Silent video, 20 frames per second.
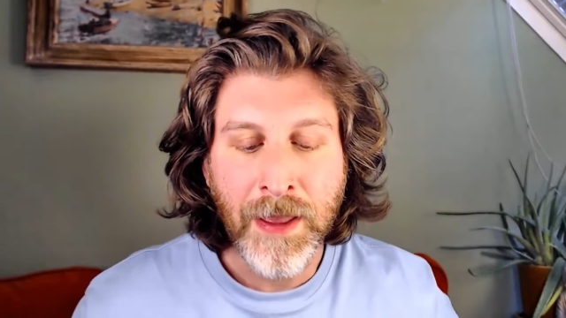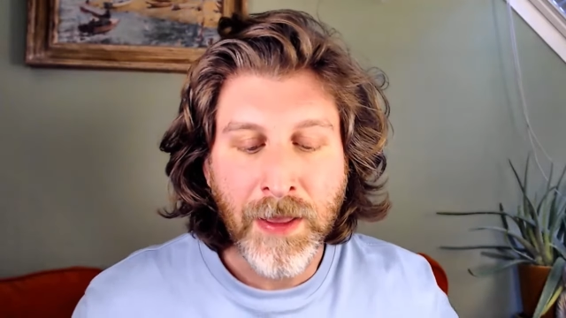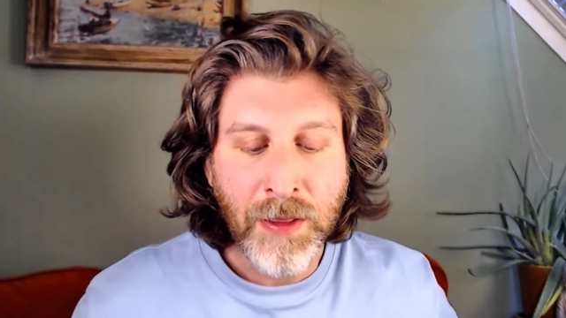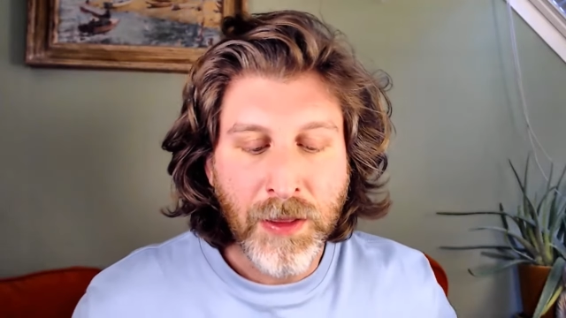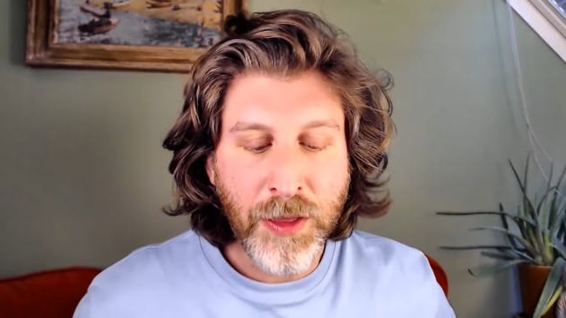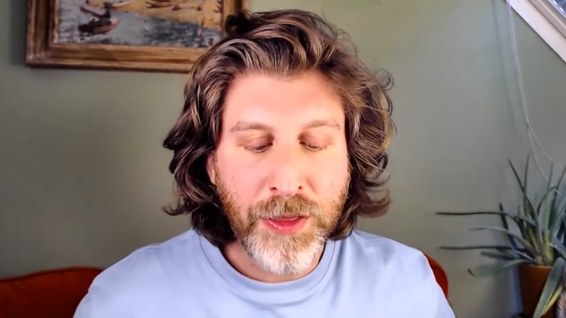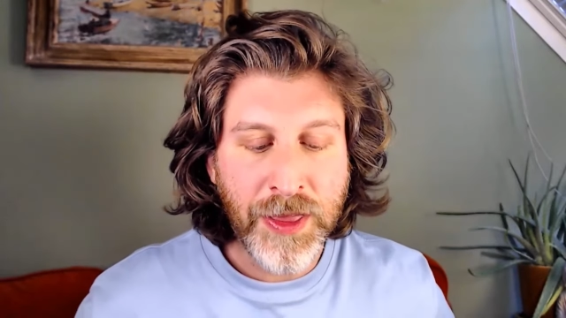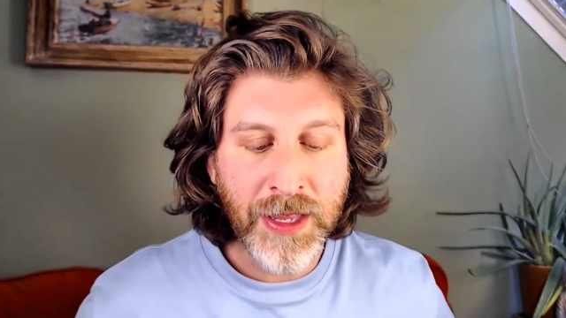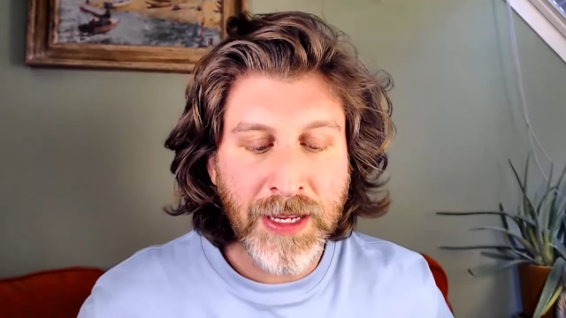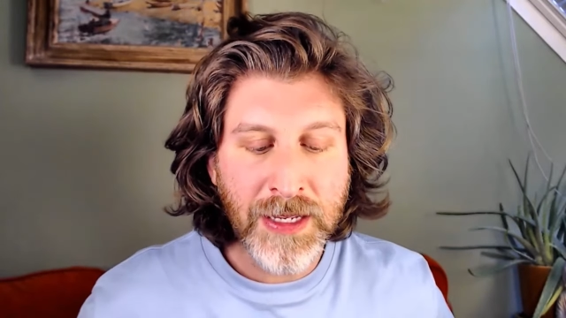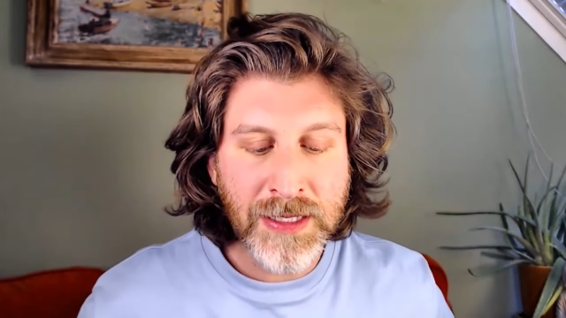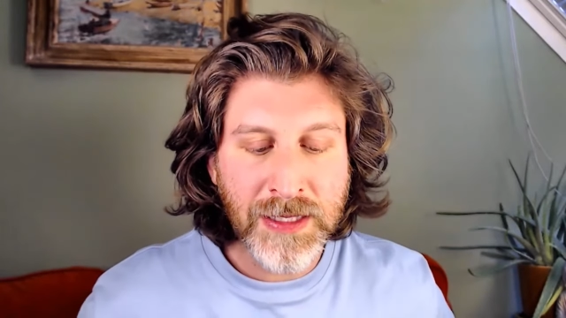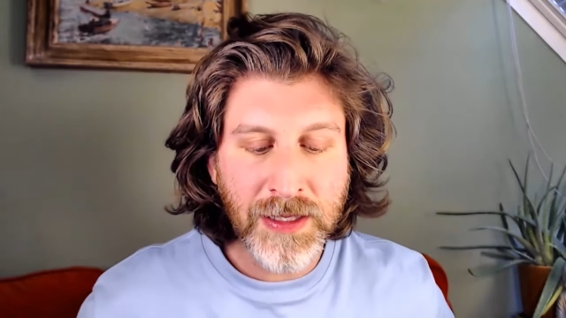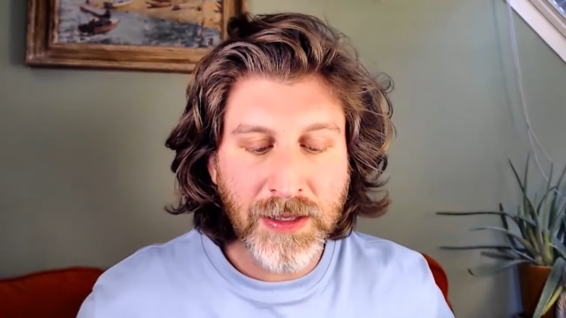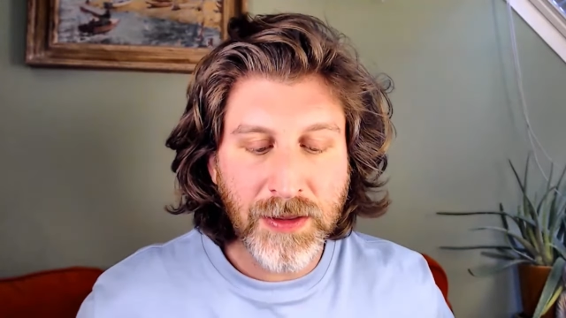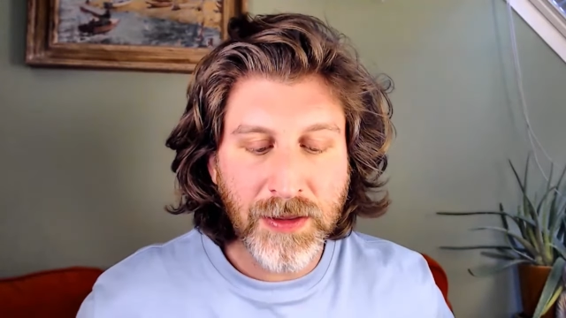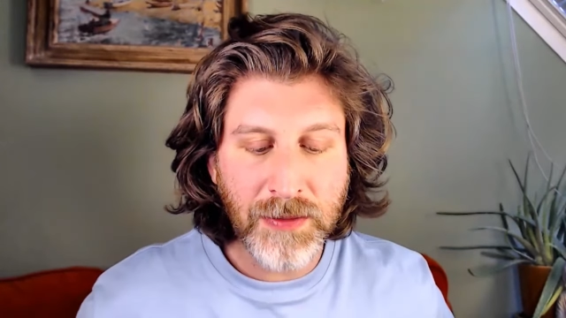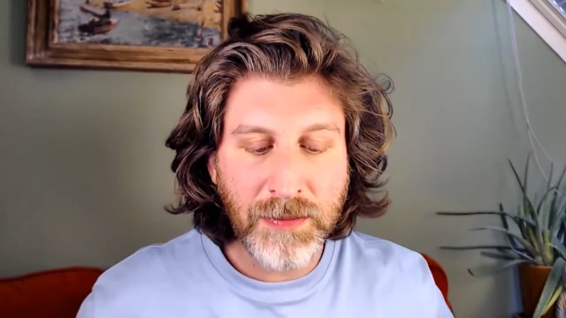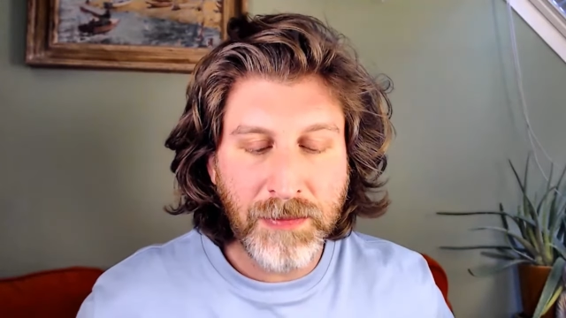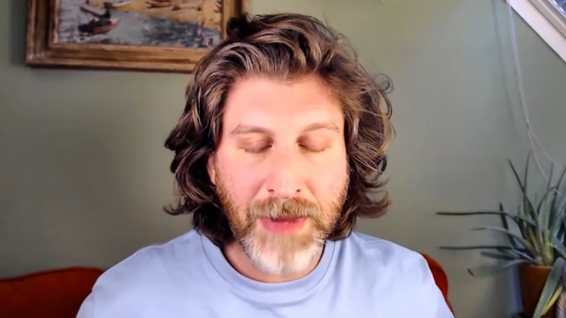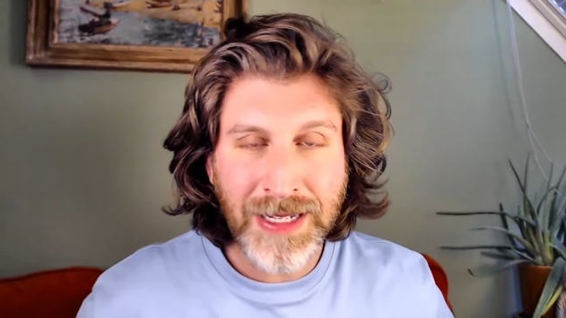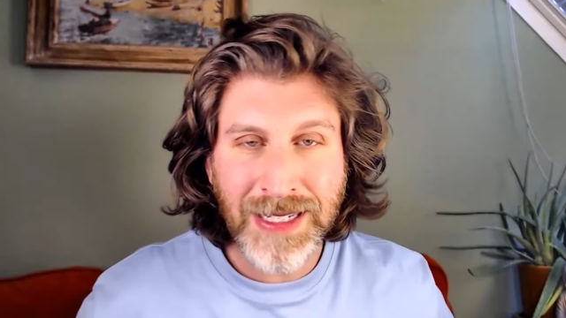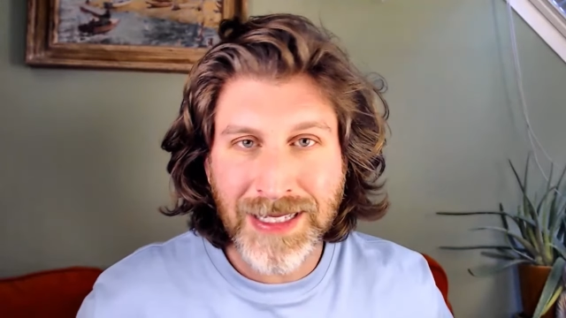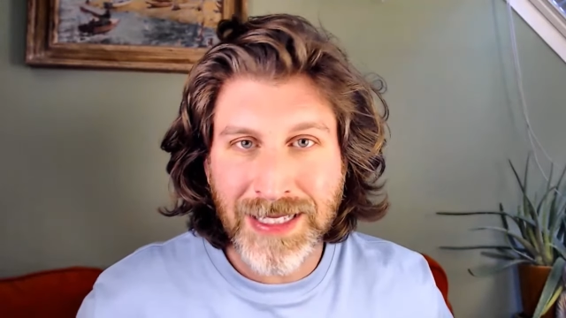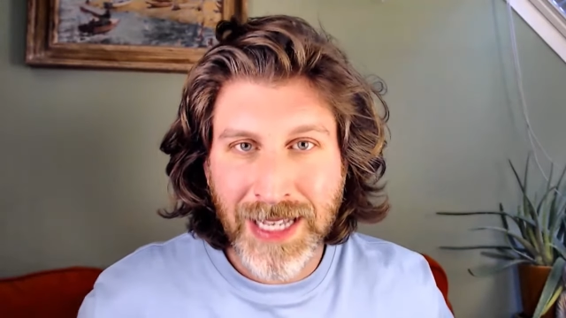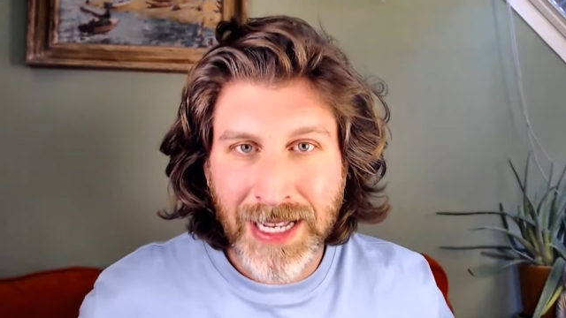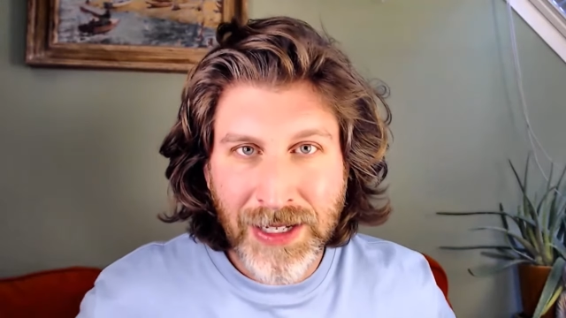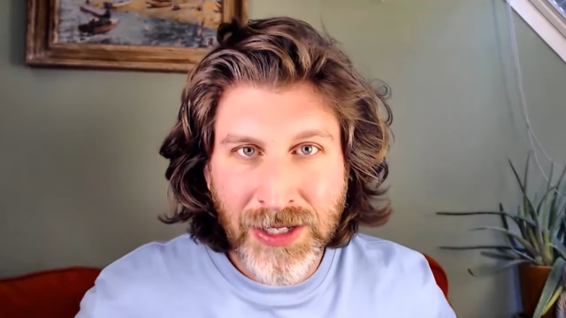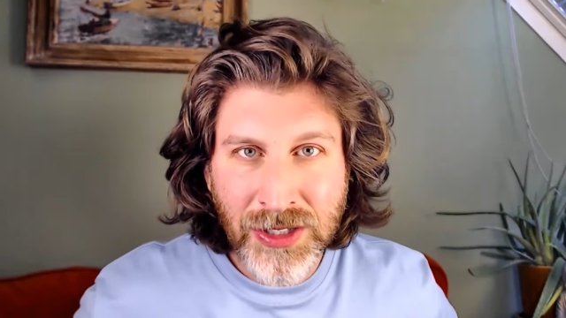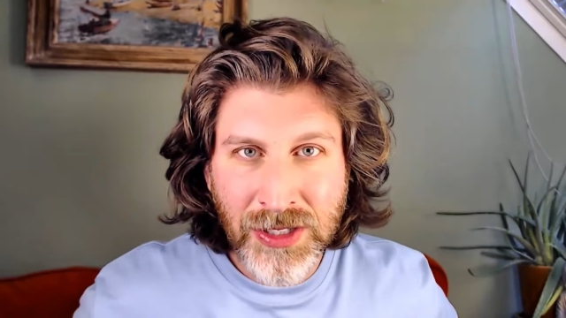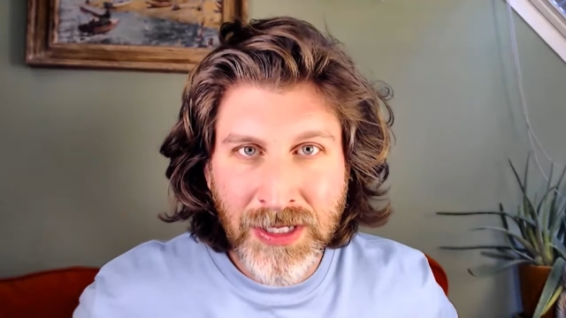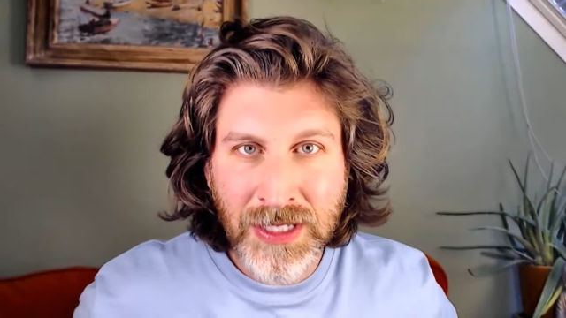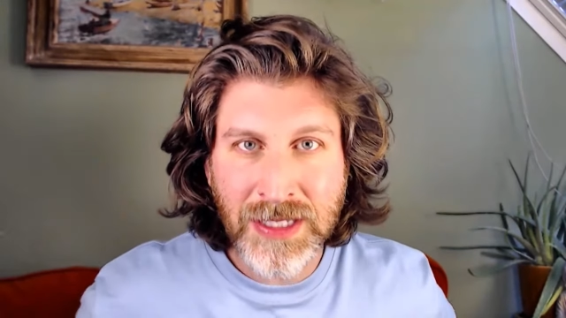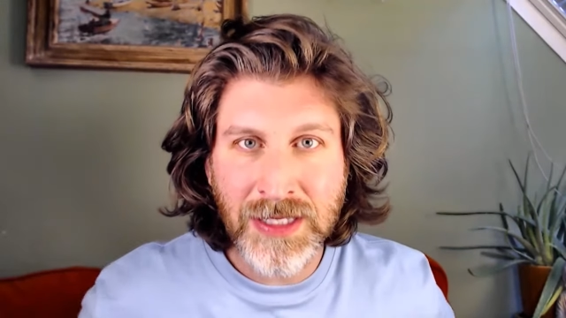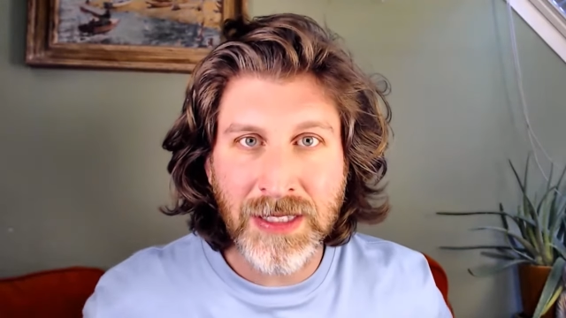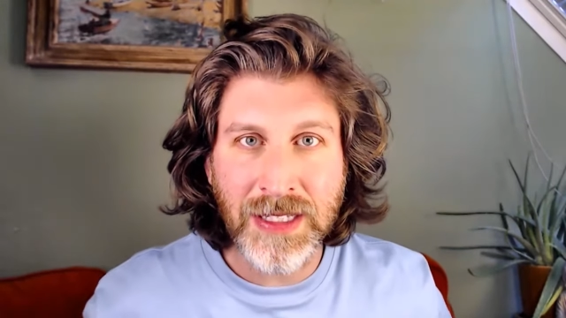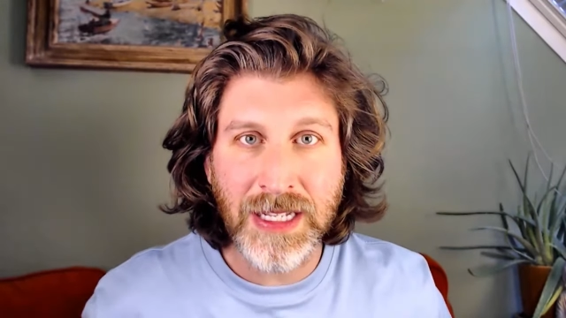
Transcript: The thing is, meditation is